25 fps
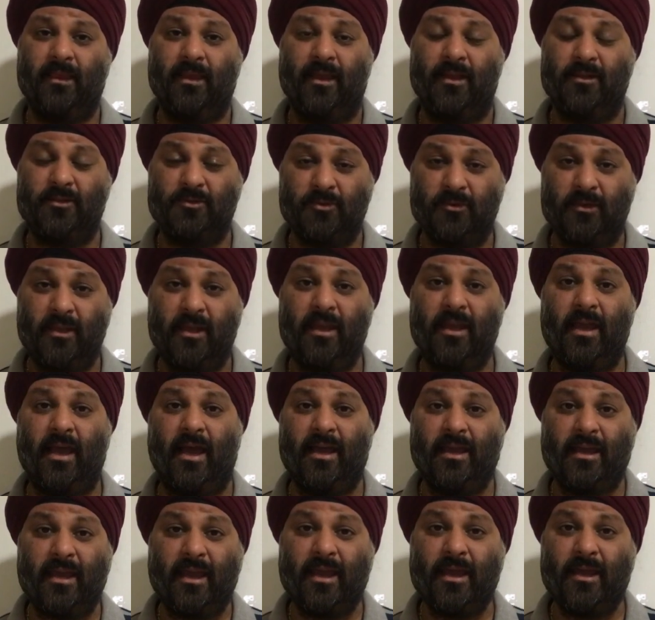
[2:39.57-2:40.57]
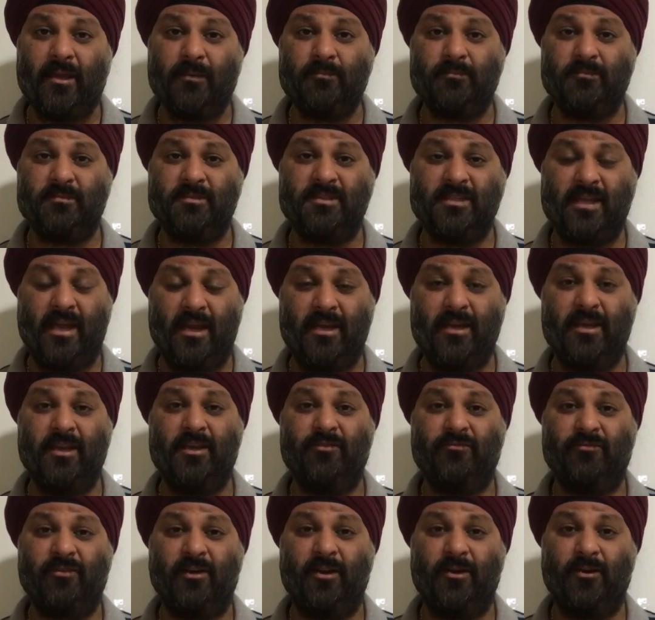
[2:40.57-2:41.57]
And today I am standing
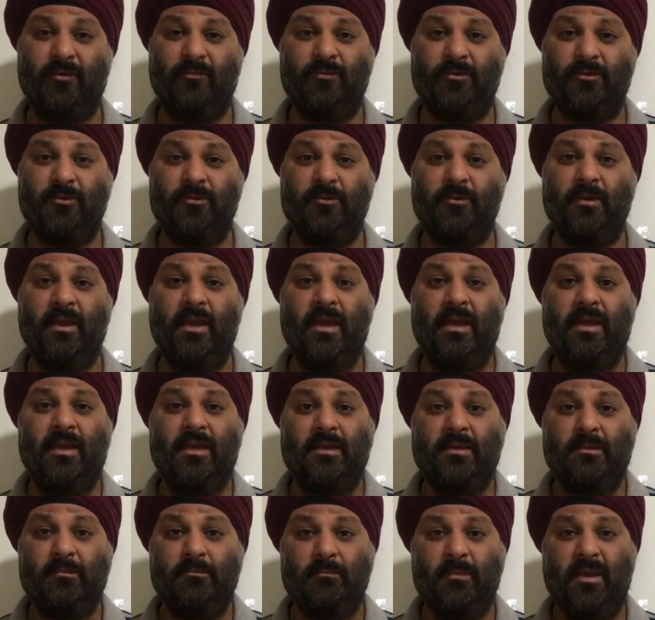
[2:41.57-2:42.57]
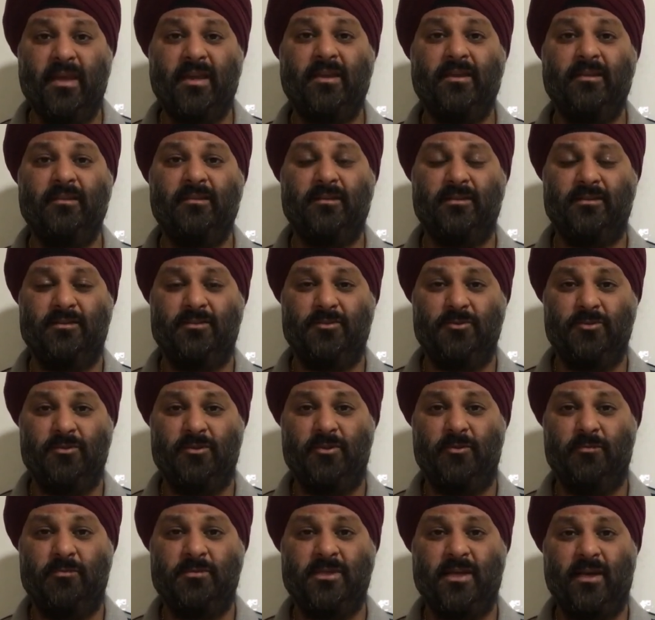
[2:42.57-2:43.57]
in front of you making this
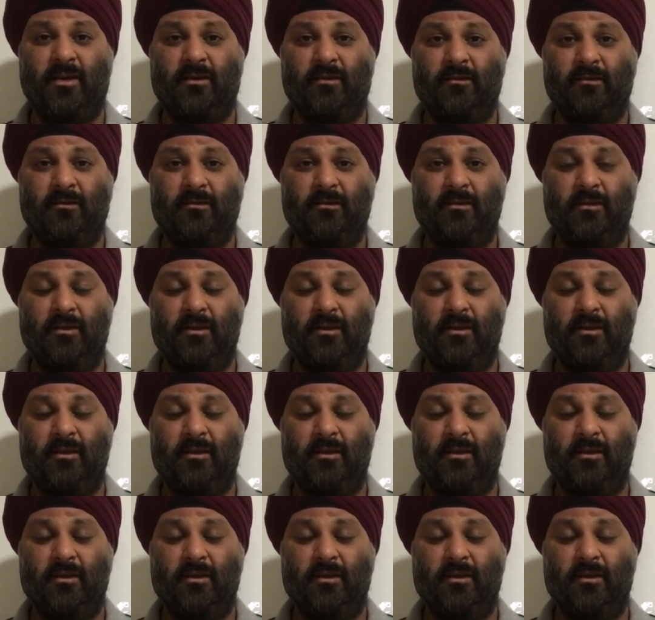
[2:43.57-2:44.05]
YouTube channel